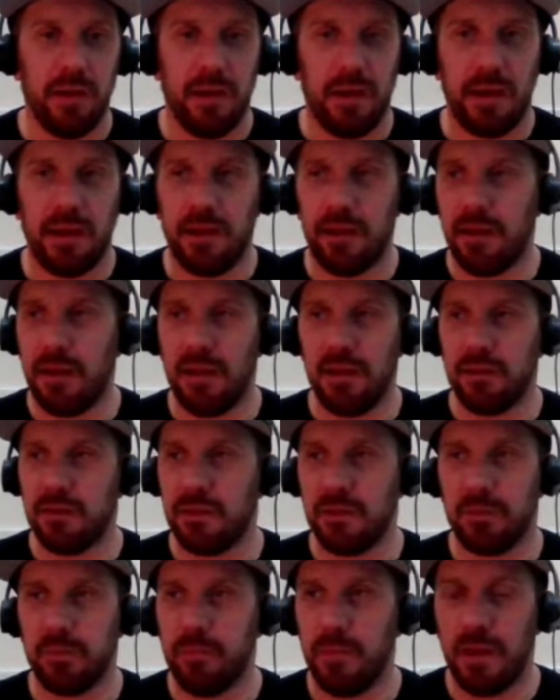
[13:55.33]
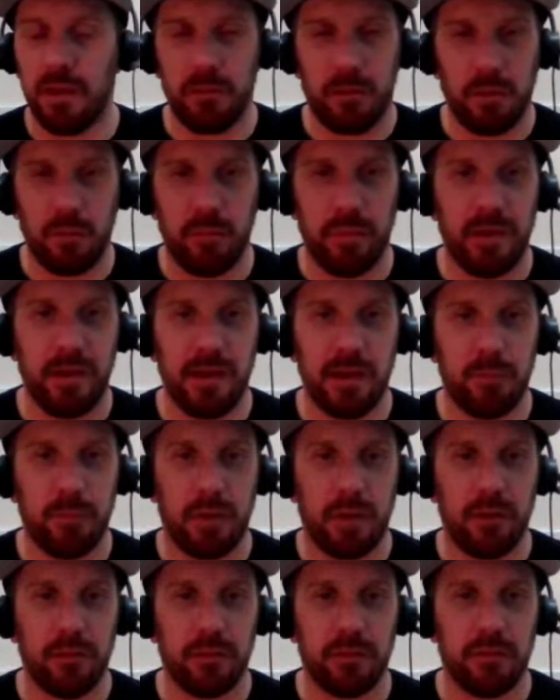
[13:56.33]
It completely
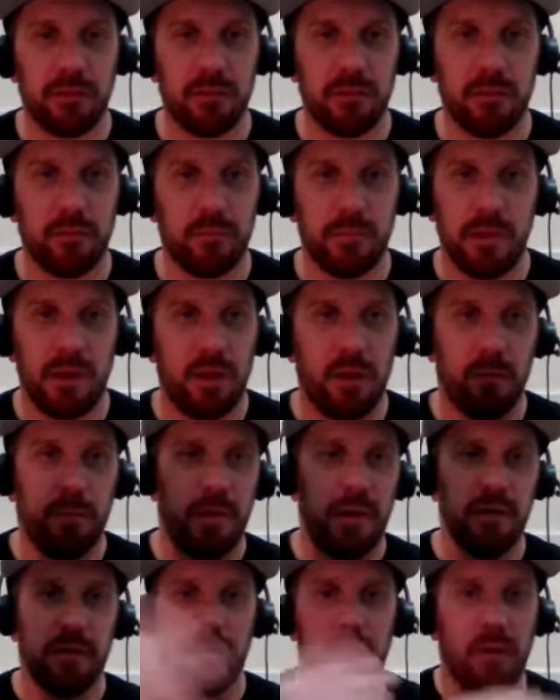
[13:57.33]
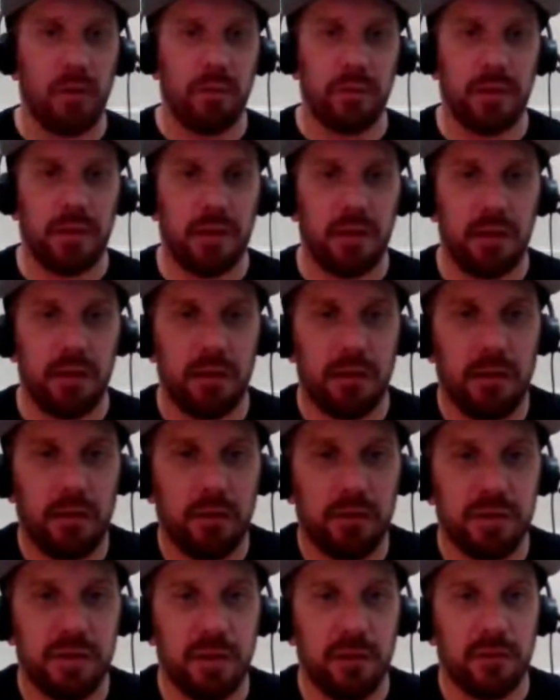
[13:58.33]
blows the
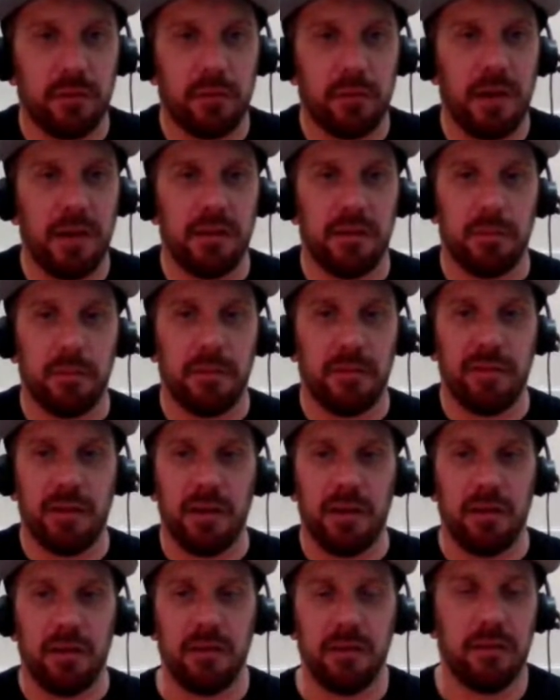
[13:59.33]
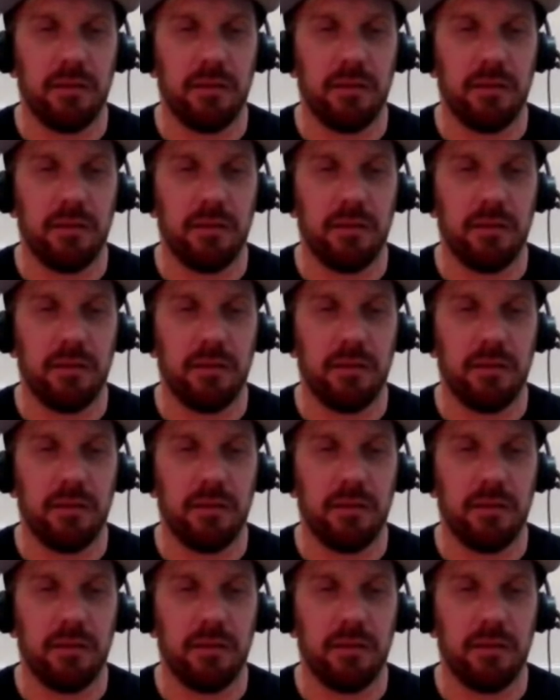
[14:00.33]
old shows away, to be fair.